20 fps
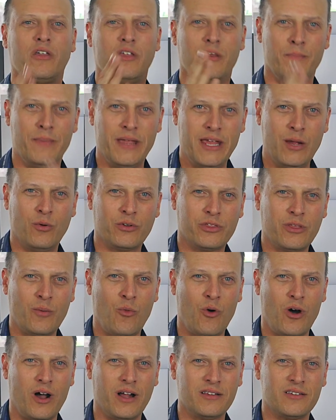You meet with
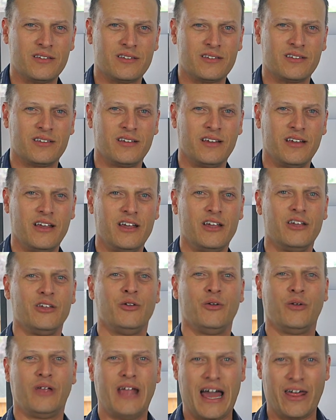them once,
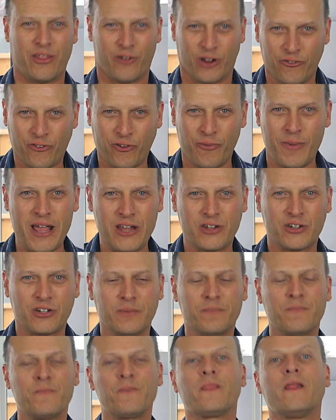you gather
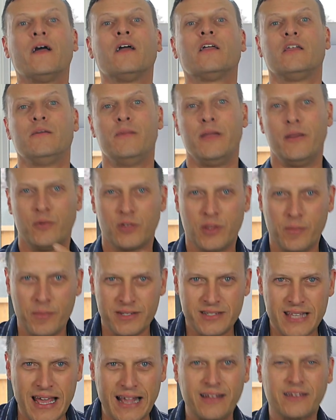information, you meet with them
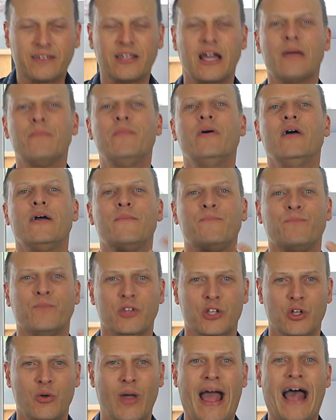a second time,
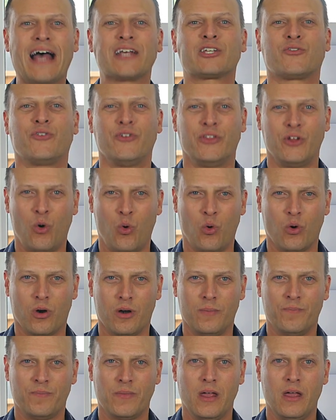you ask for the
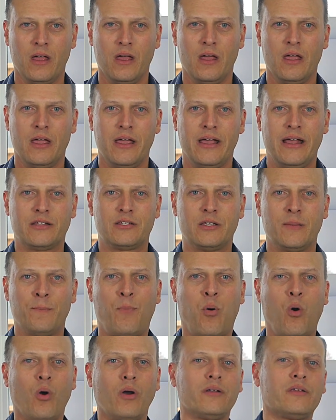order. It's
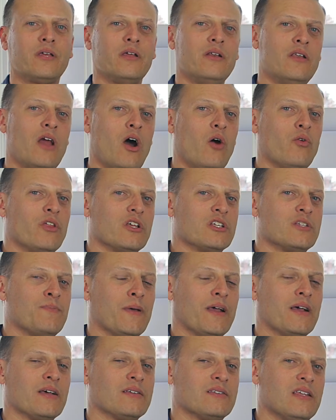important to know this
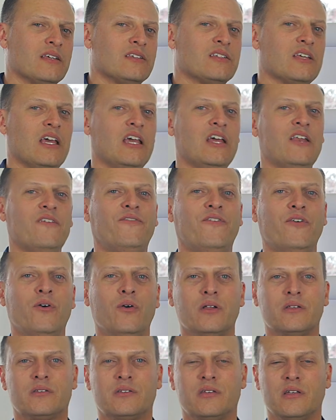because this
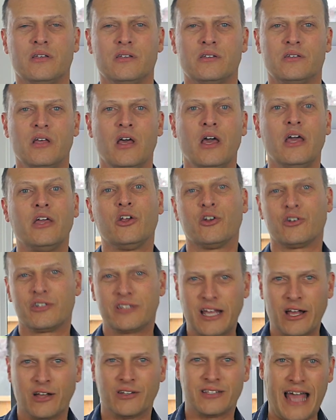influences your
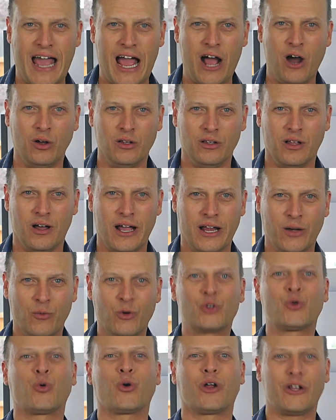sales outline,
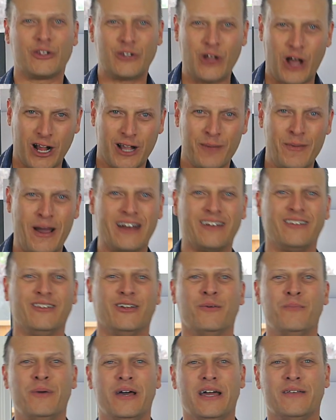which we're going to talk about in a
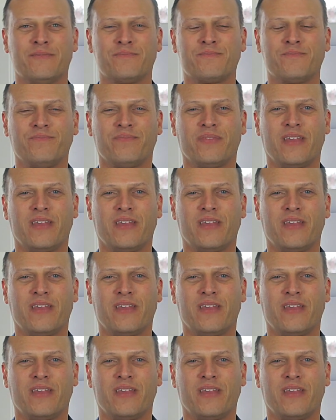little bit.